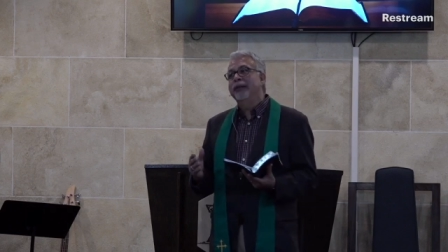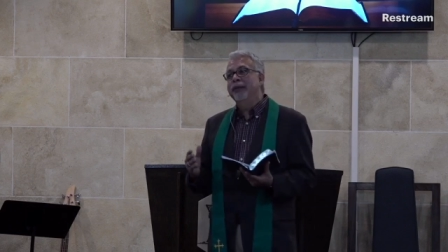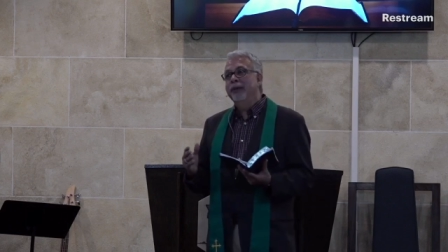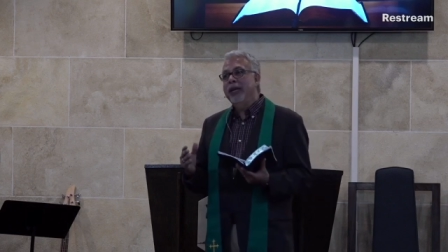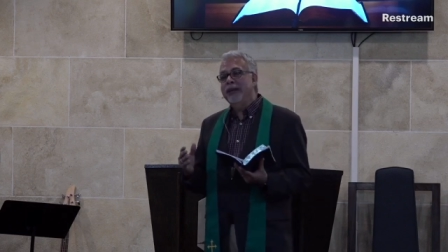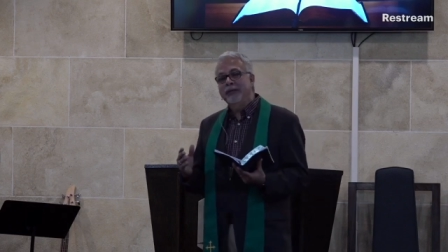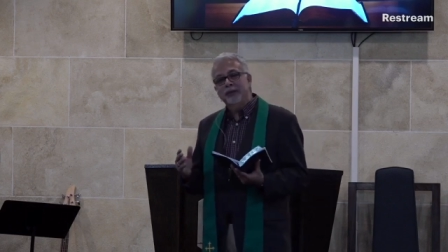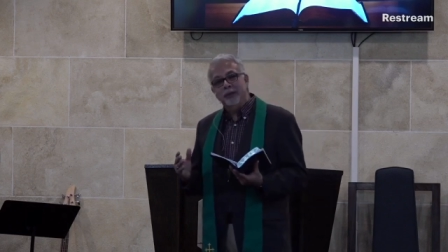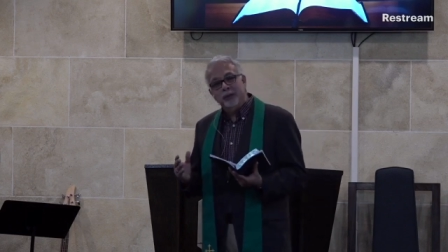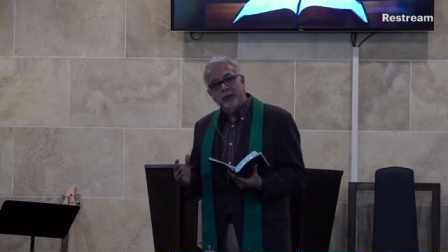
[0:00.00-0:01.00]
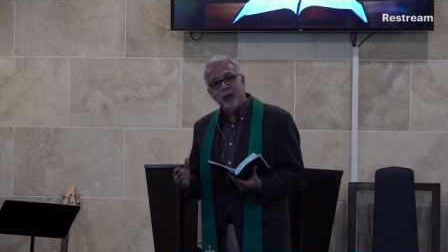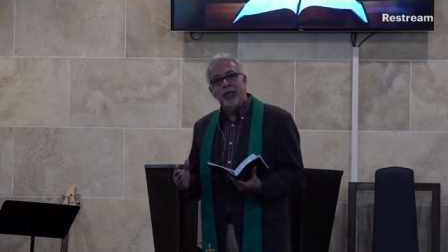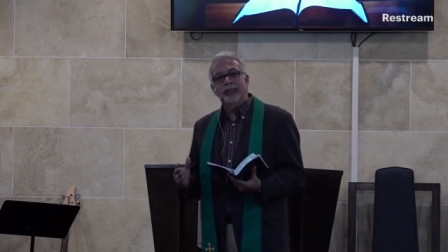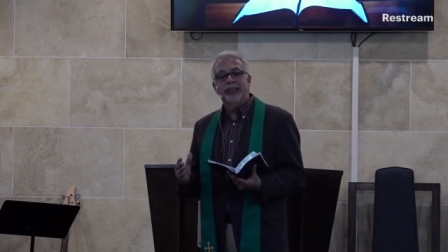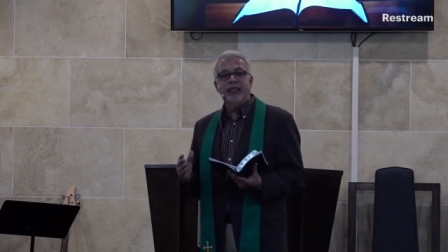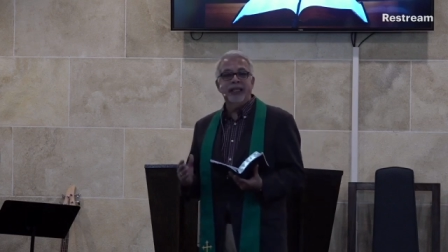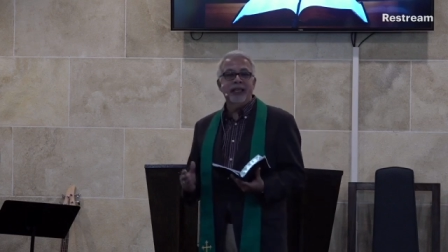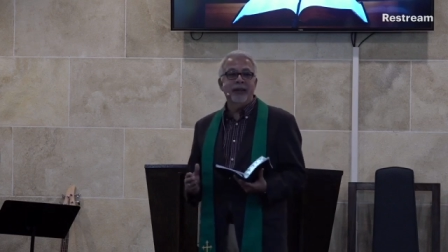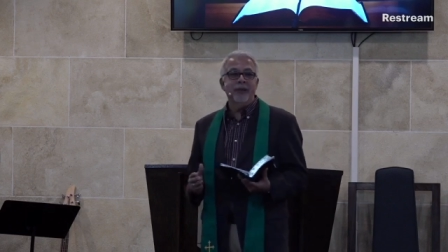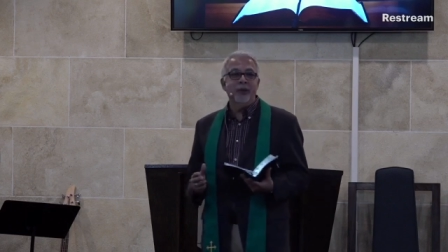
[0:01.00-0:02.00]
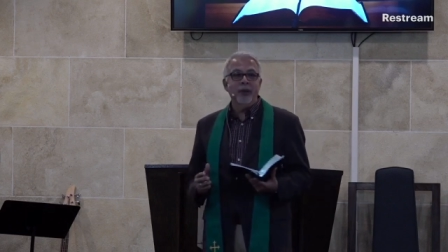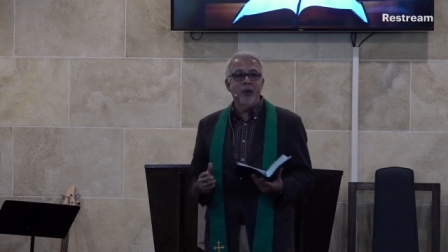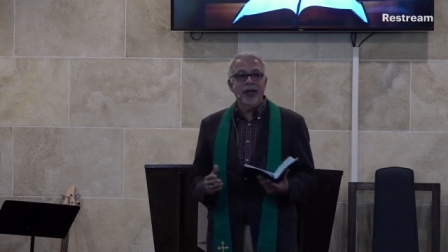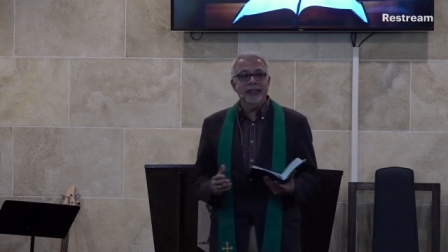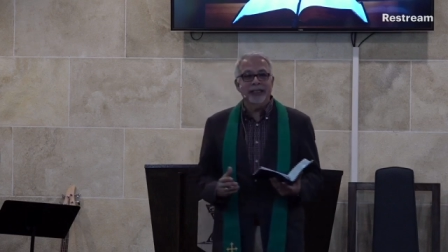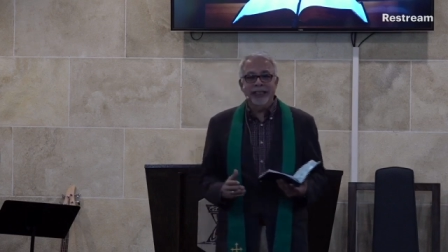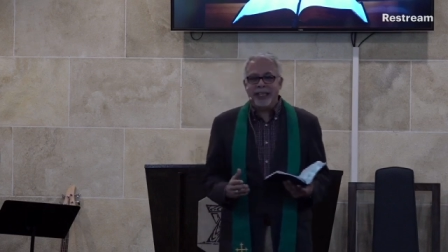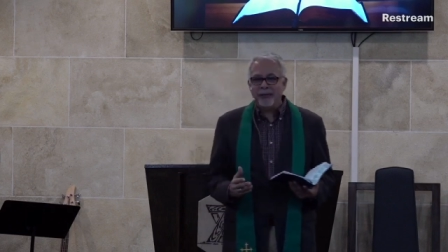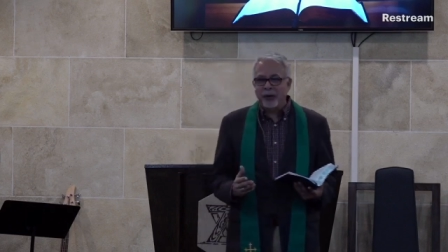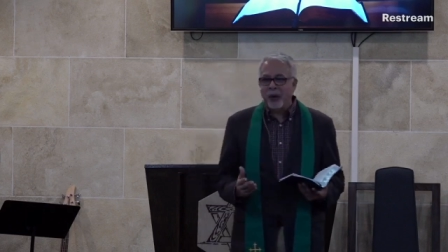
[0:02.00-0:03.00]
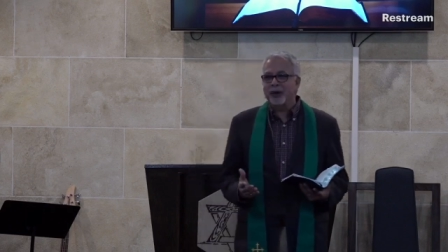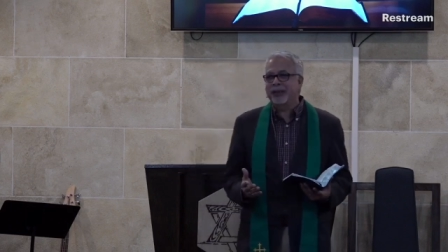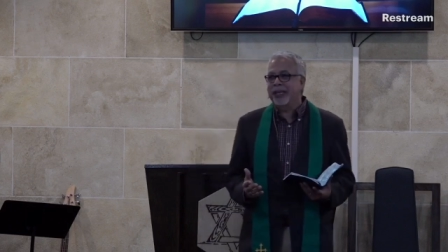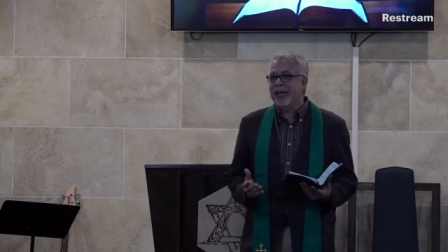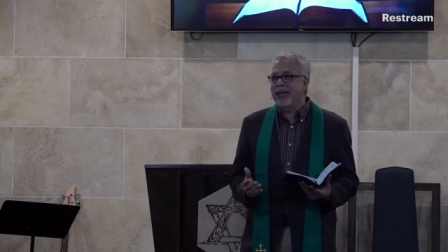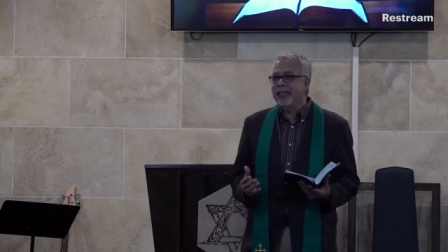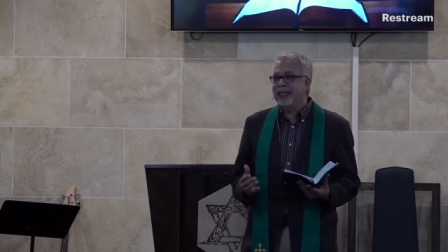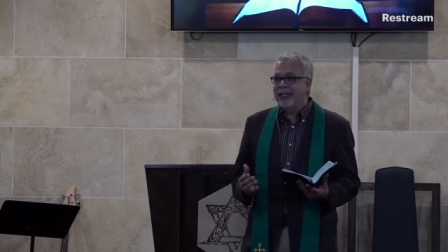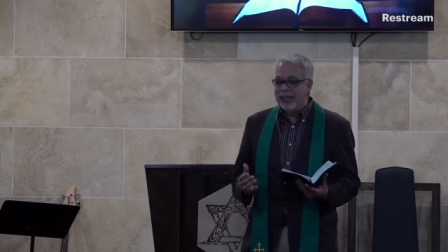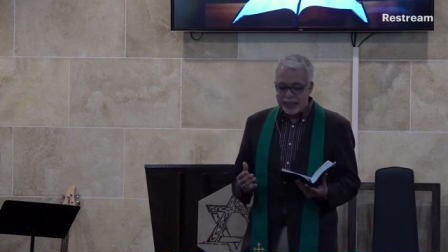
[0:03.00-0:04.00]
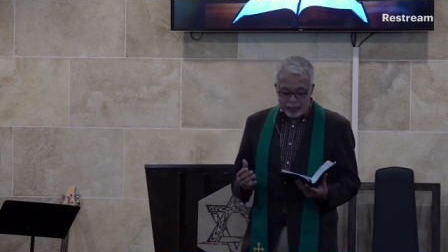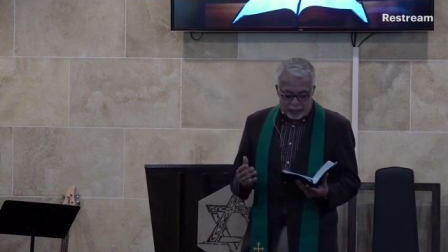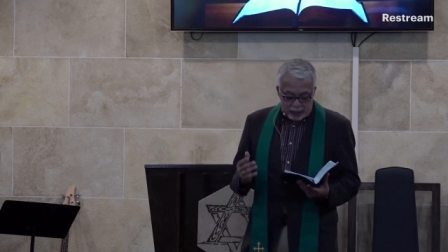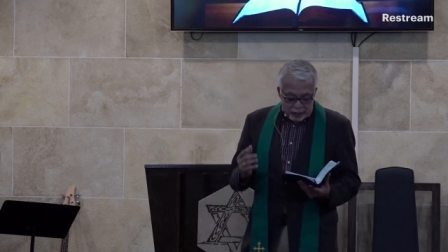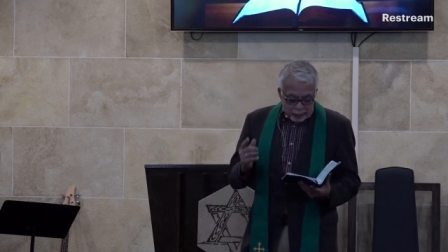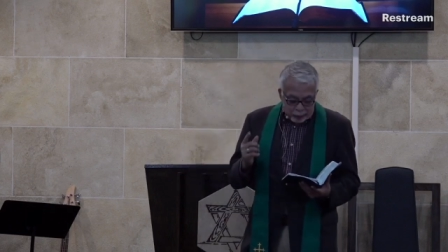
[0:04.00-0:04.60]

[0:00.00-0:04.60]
We have to trust in him. Do we want to see that? Of course not. But